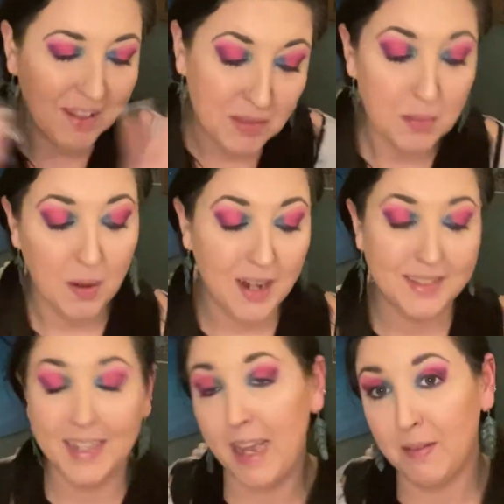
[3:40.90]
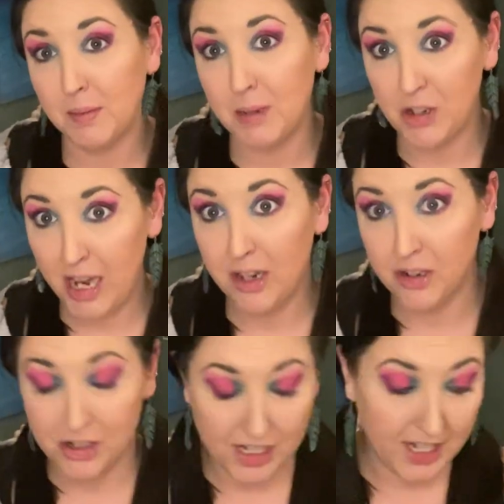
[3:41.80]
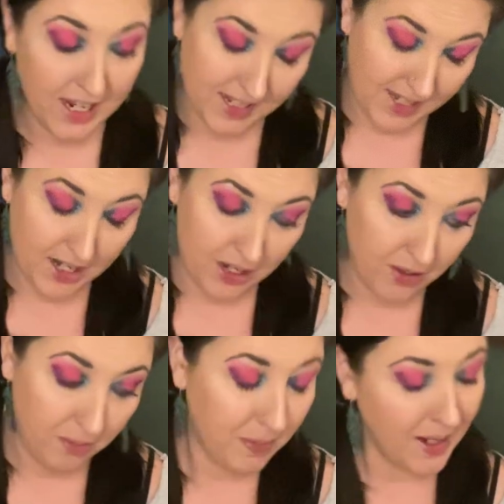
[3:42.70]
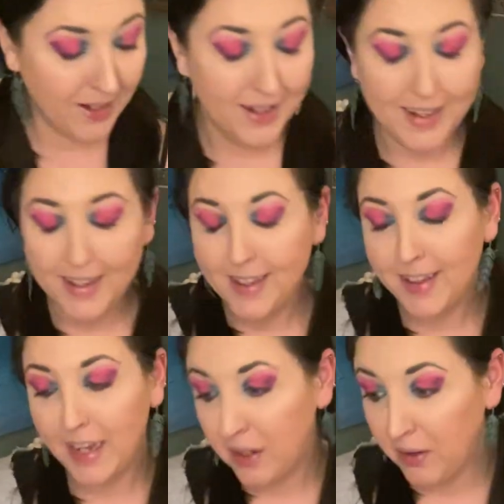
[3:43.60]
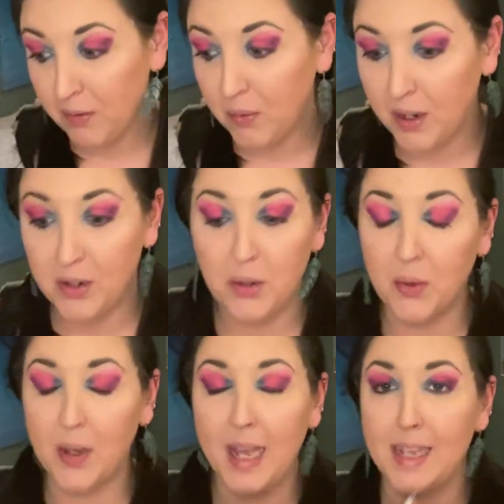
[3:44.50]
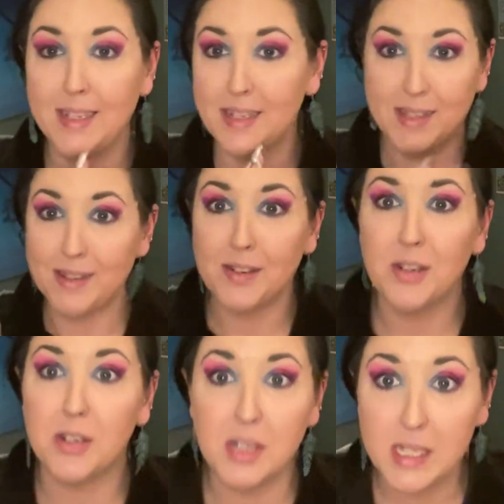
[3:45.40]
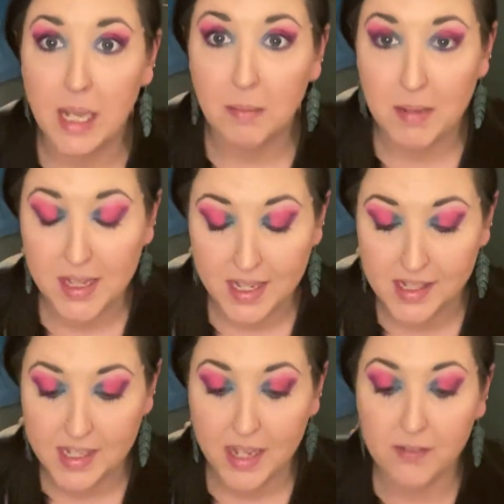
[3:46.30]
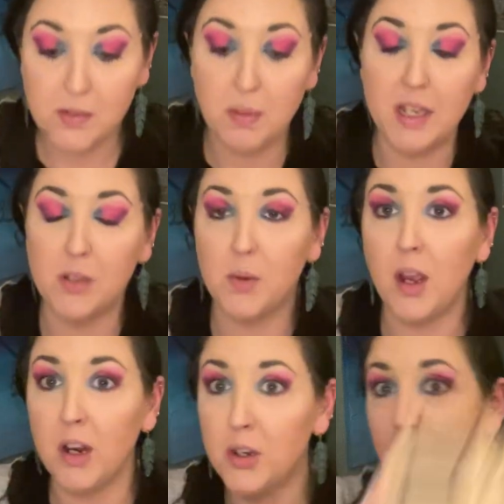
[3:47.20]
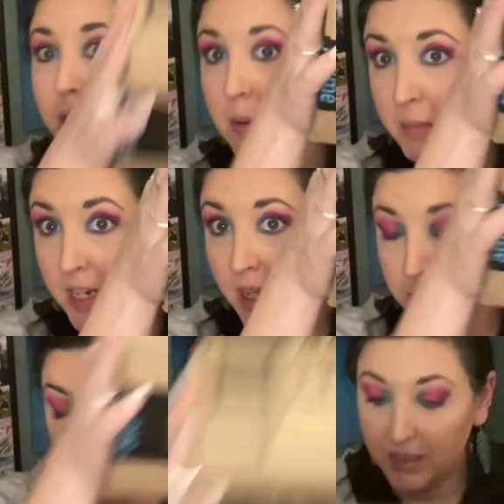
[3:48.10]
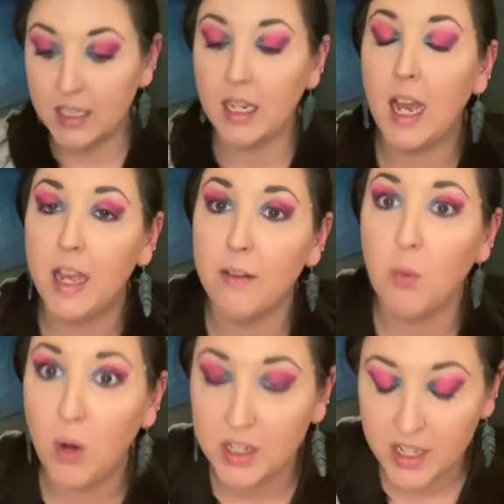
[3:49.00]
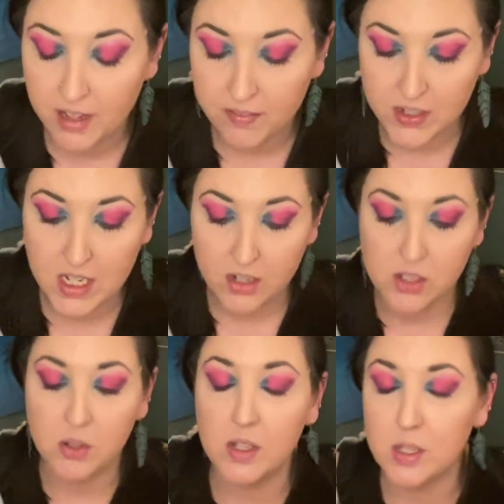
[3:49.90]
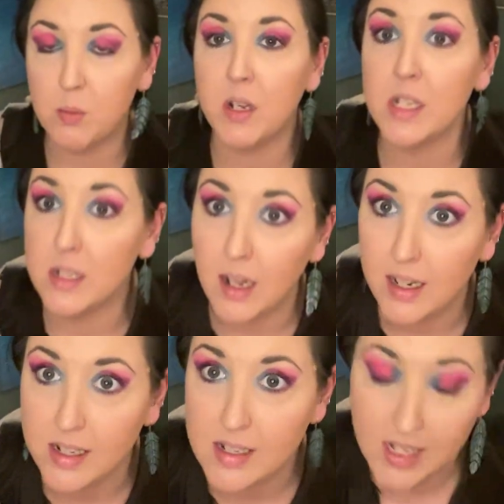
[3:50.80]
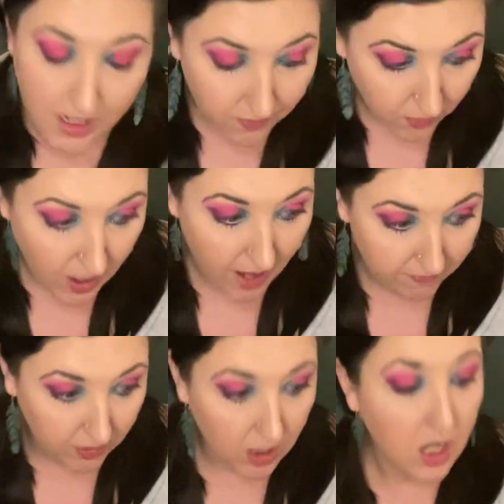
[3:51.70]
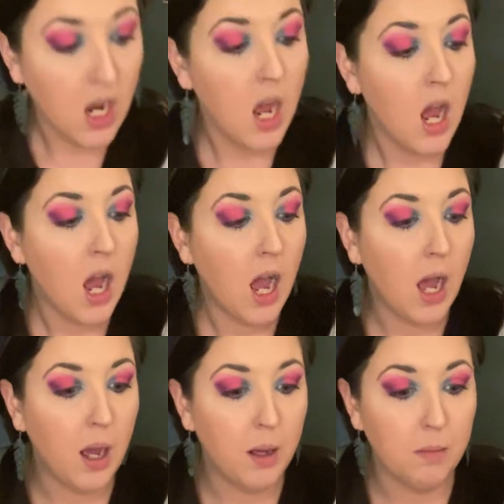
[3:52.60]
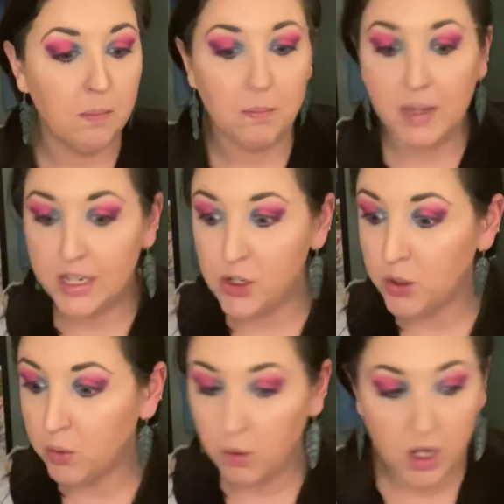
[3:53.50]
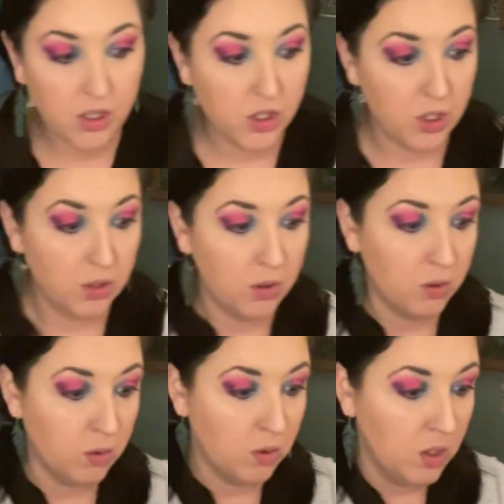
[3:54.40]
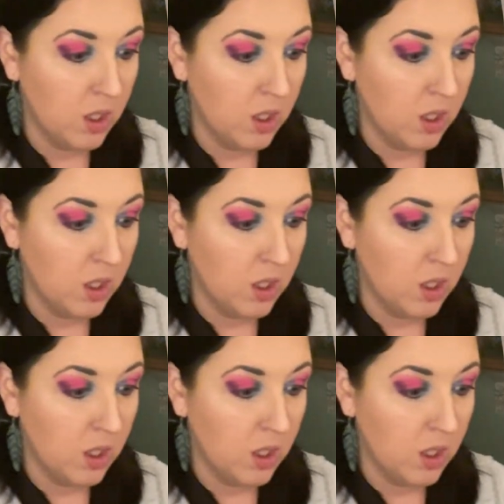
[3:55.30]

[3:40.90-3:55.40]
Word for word: I'm surprised I have as much energy as I do, but thank you to everyone who has just sent me these gifts because we are doing a mini unboxing. I have one gift here, so this one is not going to take forever, um, but I do want to